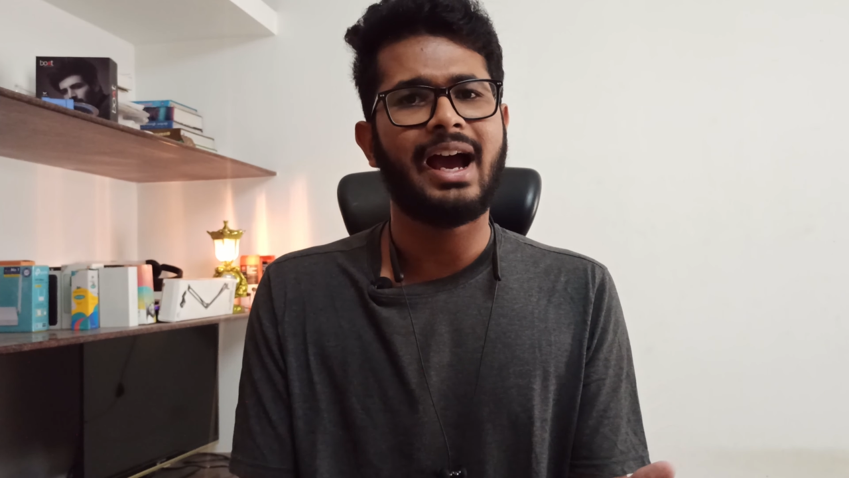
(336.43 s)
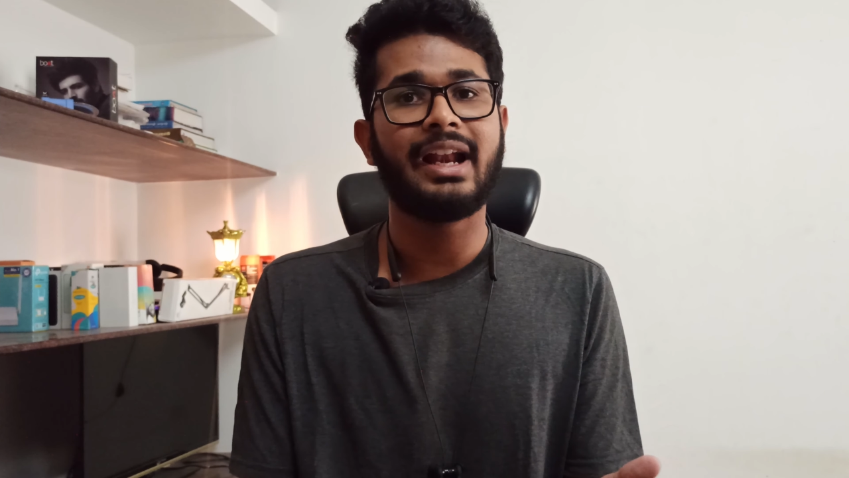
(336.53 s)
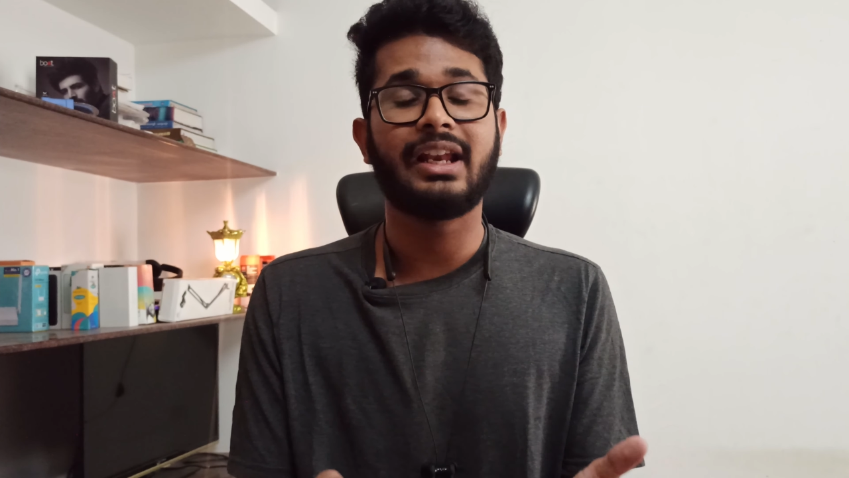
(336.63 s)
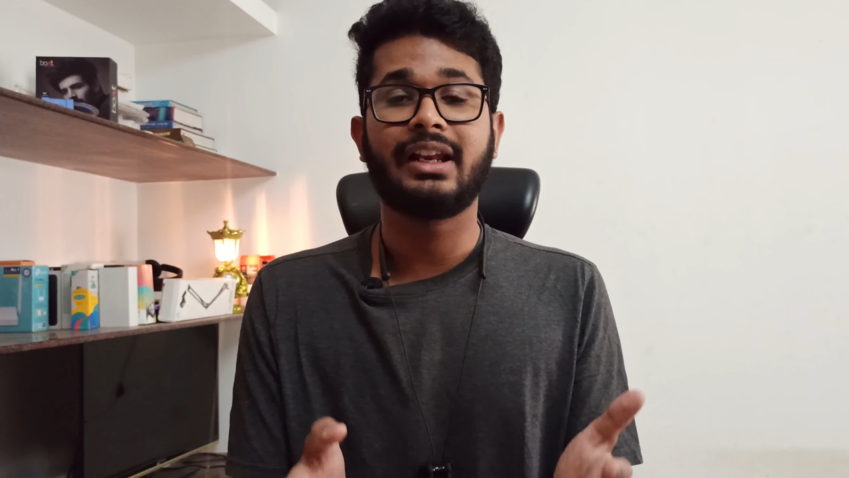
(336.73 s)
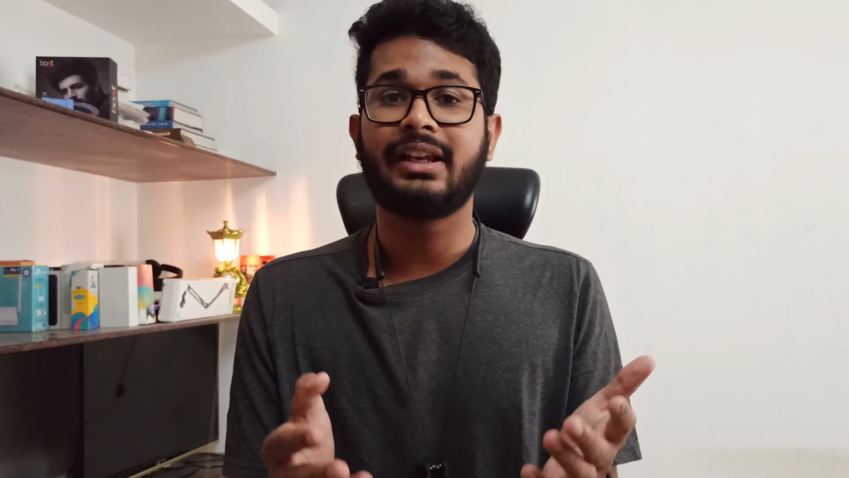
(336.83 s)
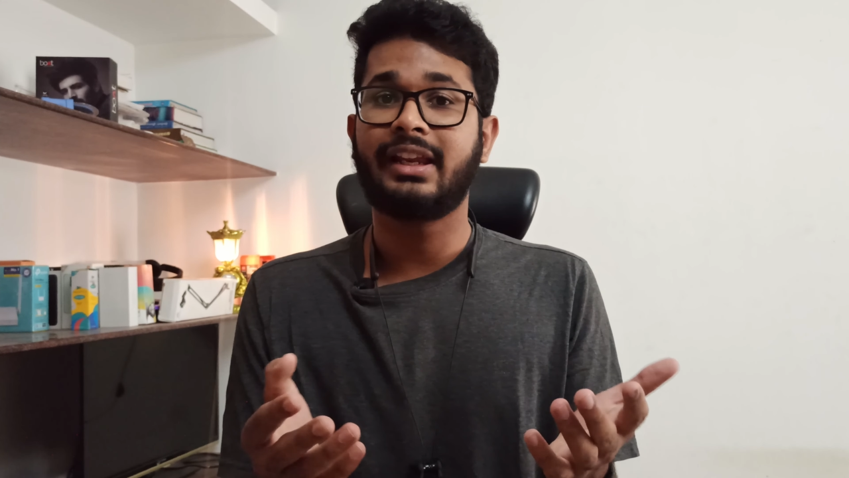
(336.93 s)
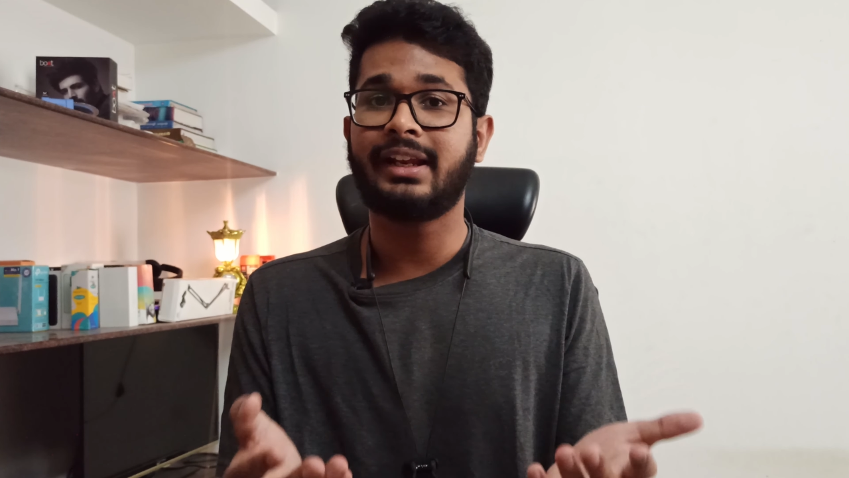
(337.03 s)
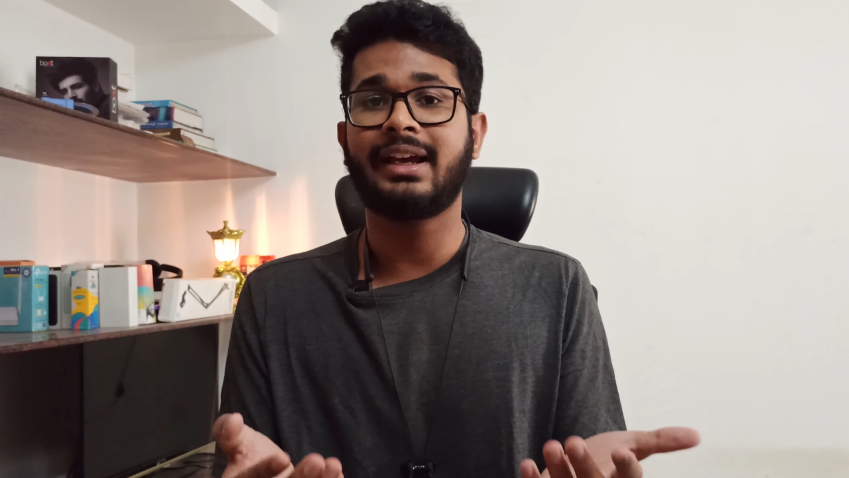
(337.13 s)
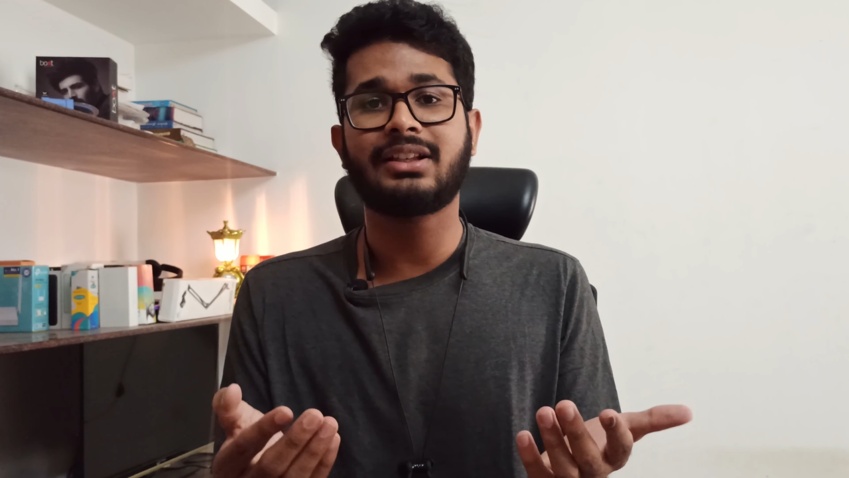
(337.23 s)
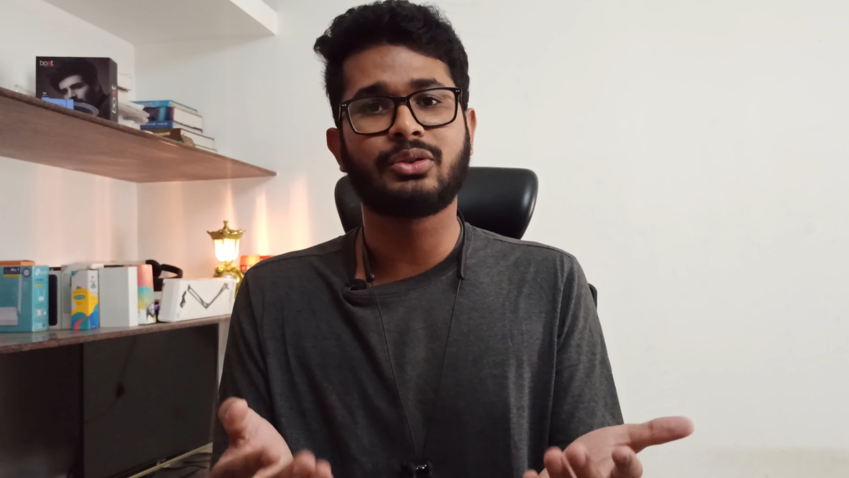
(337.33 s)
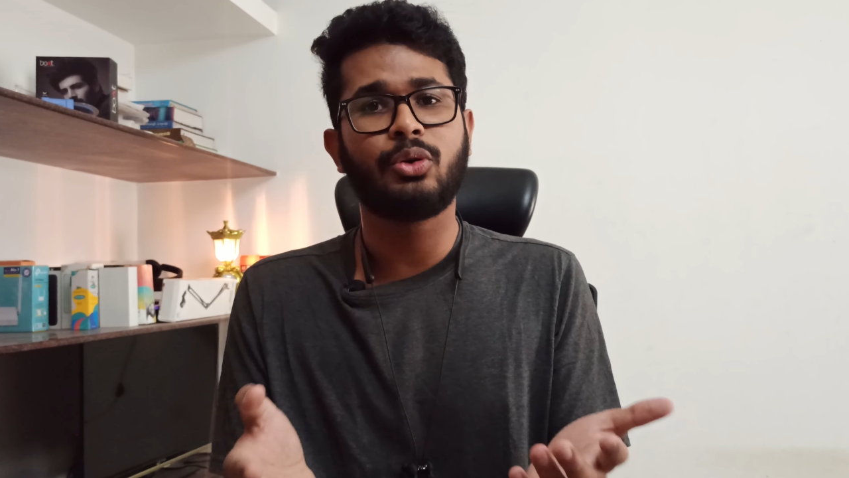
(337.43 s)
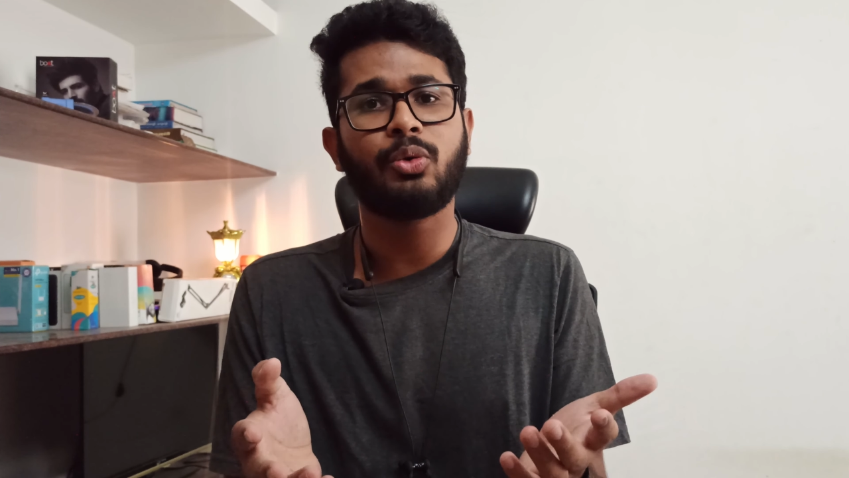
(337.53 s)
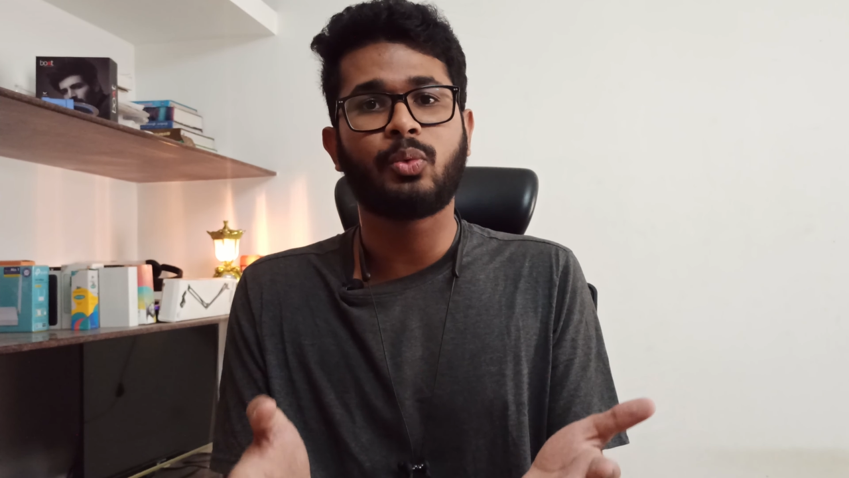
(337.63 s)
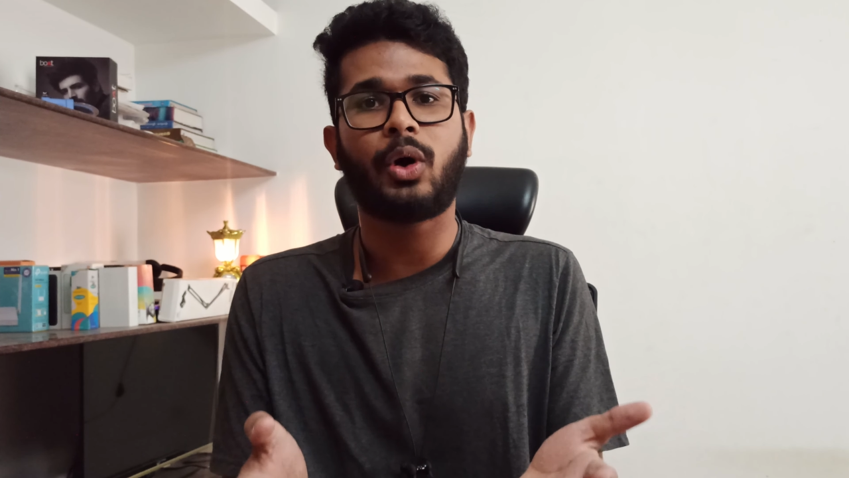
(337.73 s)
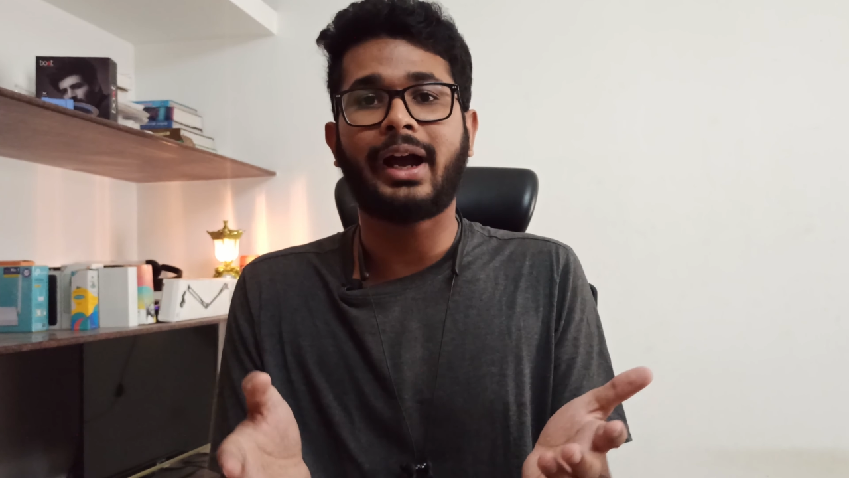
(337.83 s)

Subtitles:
And it has no